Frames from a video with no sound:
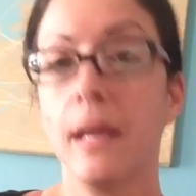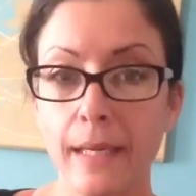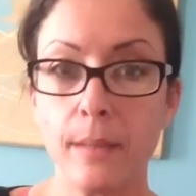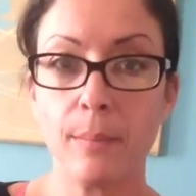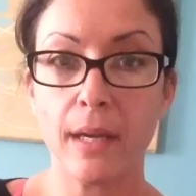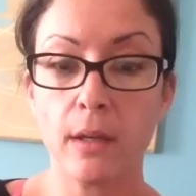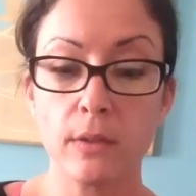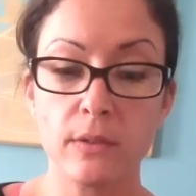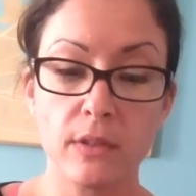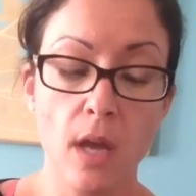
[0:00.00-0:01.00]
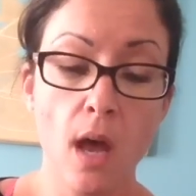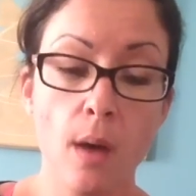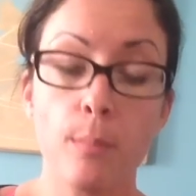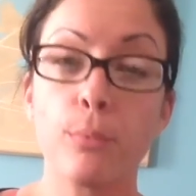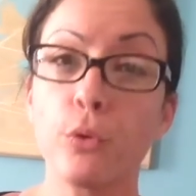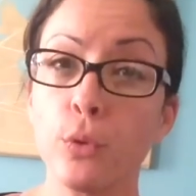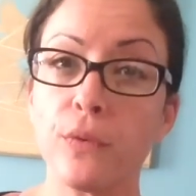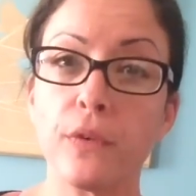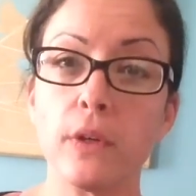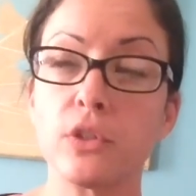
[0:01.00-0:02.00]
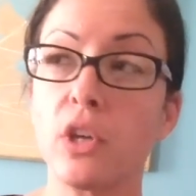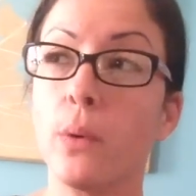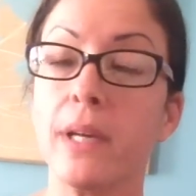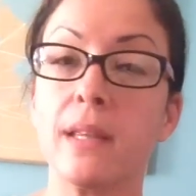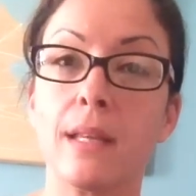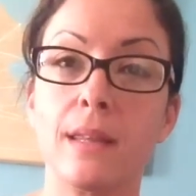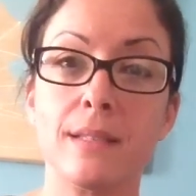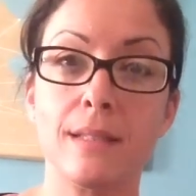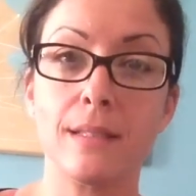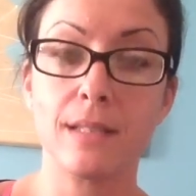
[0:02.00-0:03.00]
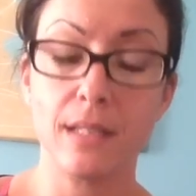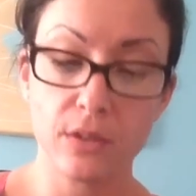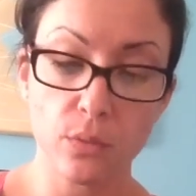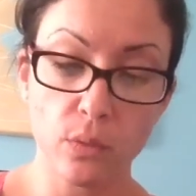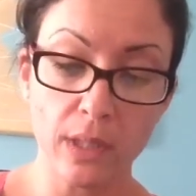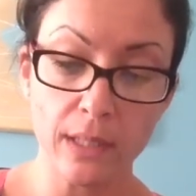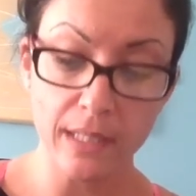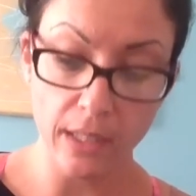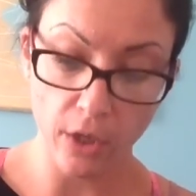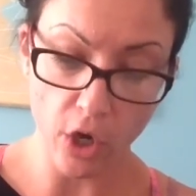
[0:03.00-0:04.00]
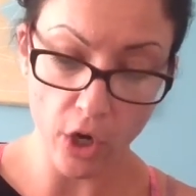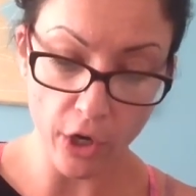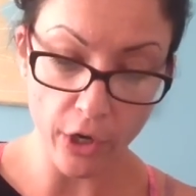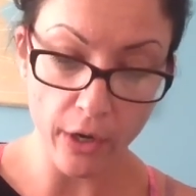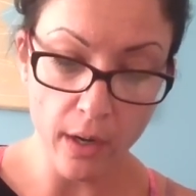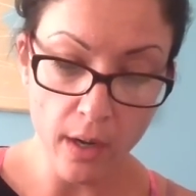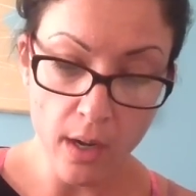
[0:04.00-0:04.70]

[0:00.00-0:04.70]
emails, proof showing that these incidents really did occur.